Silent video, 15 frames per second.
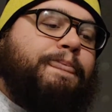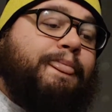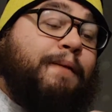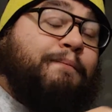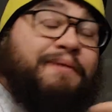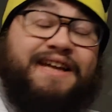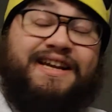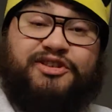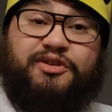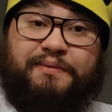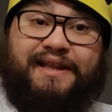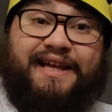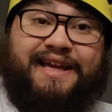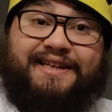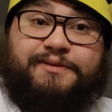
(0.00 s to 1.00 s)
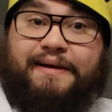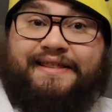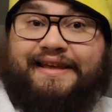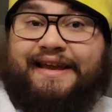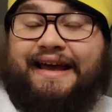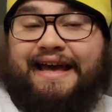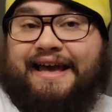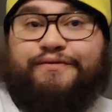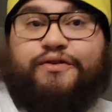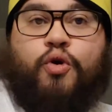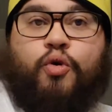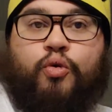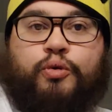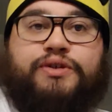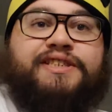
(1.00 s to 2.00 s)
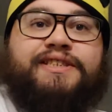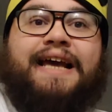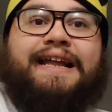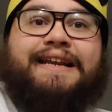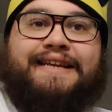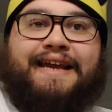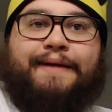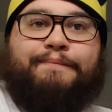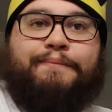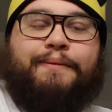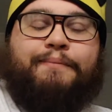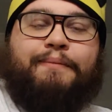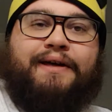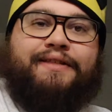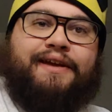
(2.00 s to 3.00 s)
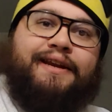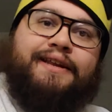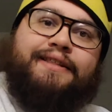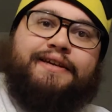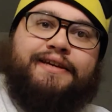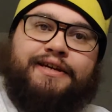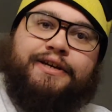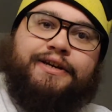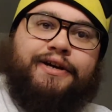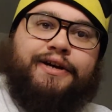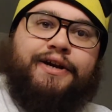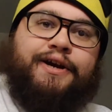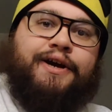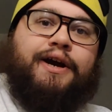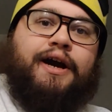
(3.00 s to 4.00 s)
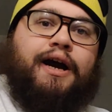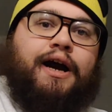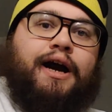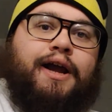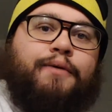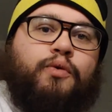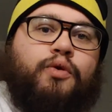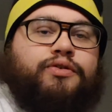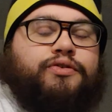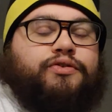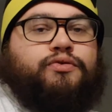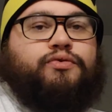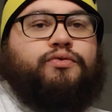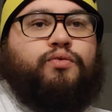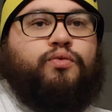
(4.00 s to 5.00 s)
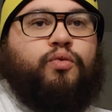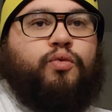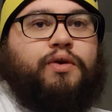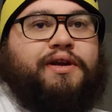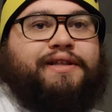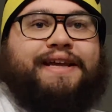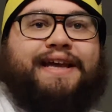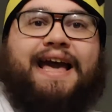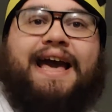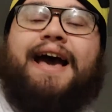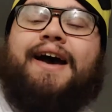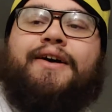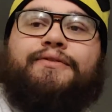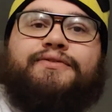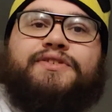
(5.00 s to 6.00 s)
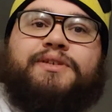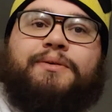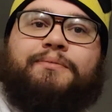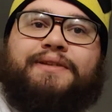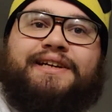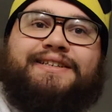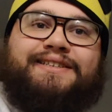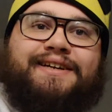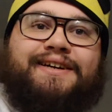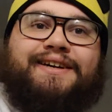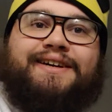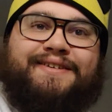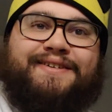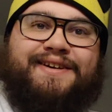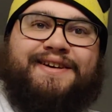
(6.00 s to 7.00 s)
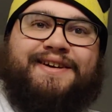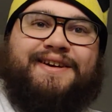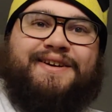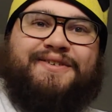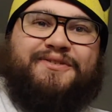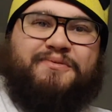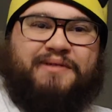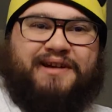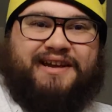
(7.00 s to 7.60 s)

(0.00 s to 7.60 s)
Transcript: But yeah, so the plan is I have no set date, but by the end of the year, I want to really have something done for my